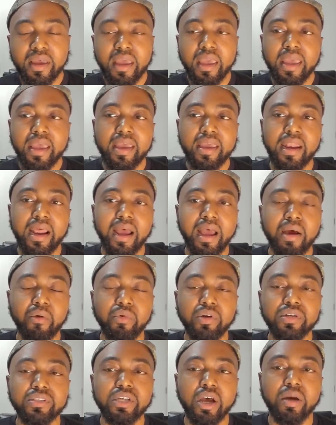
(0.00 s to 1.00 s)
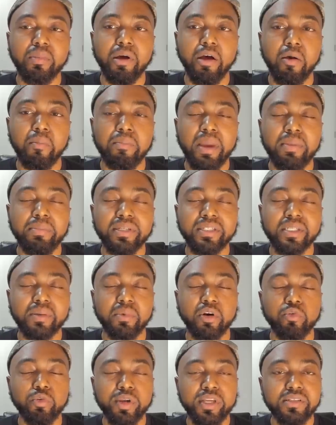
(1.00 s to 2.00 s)
and I want to talk about maybe some
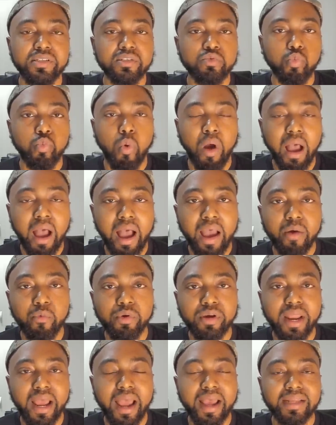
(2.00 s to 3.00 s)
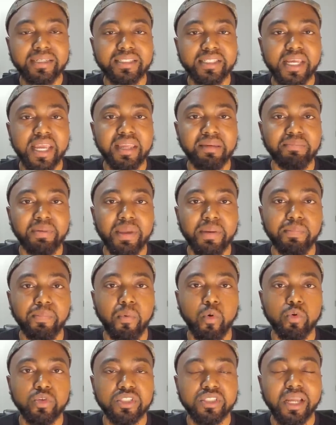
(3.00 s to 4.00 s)
of the reasons why we're not seeing
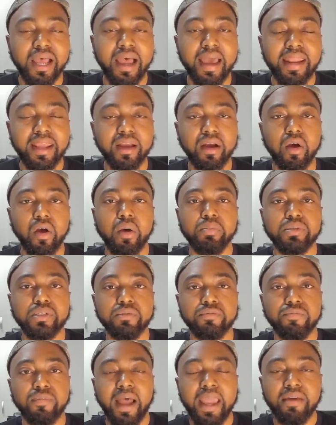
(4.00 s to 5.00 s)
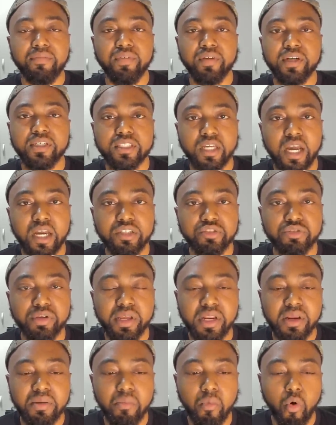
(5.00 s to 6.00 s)
people signing up to fight for this country
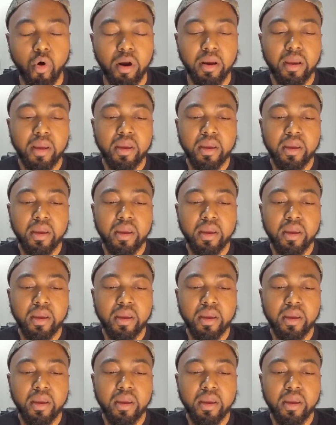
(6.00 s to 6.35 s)
anymore.